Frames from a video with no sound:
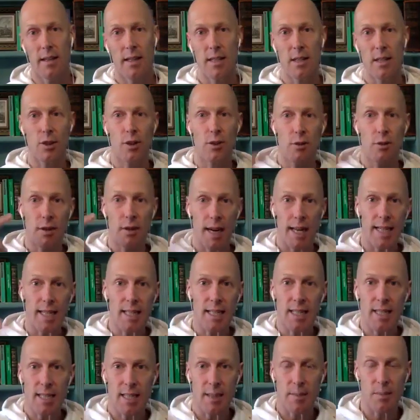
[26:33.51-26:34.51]
It's your
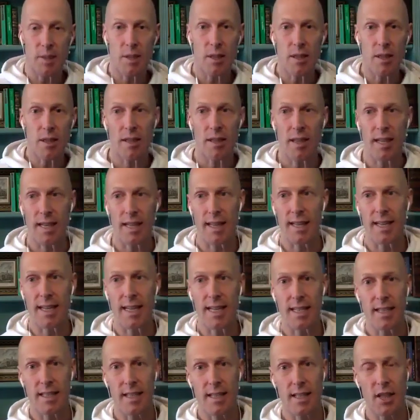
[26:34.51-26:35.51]
relationship to the thing that
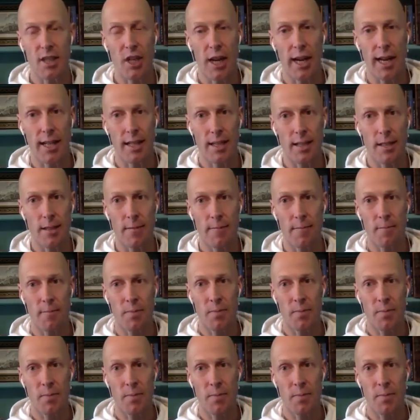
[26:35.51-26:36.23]
needs to change.